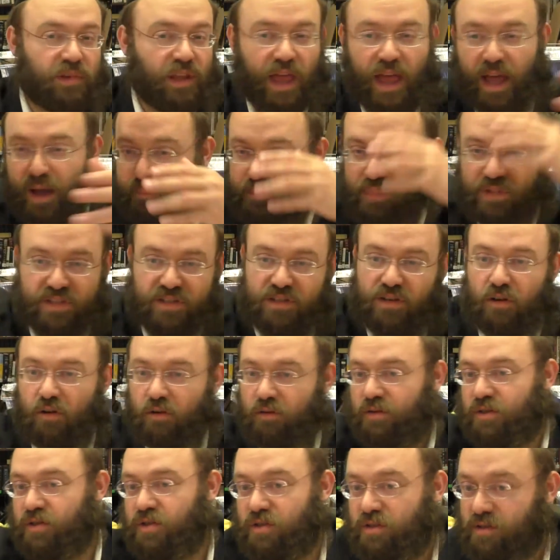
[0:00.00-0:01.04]
Apples and
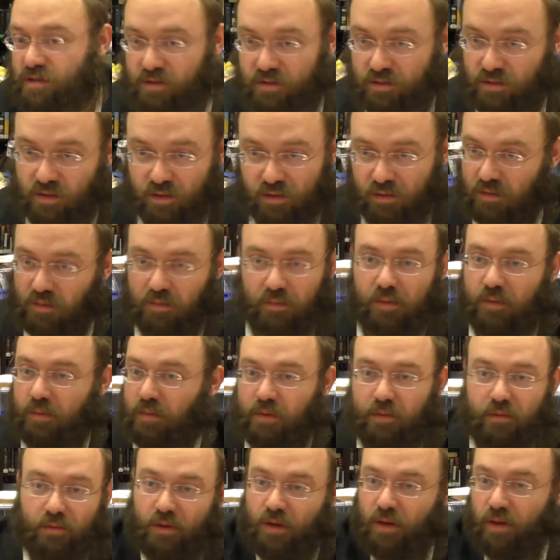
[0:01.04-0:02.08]
oranges. Uh,
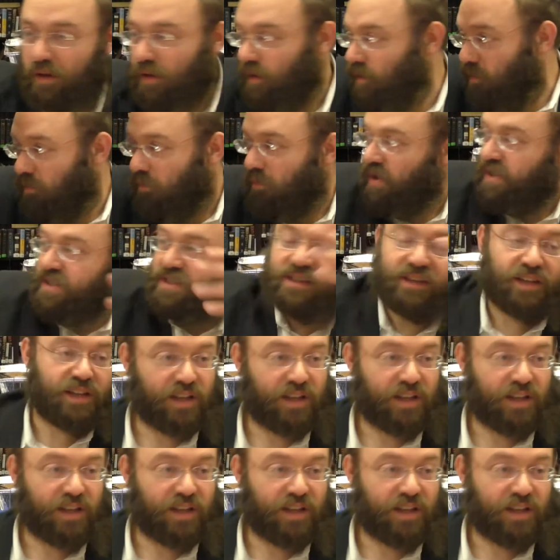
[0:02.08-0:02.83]
what's the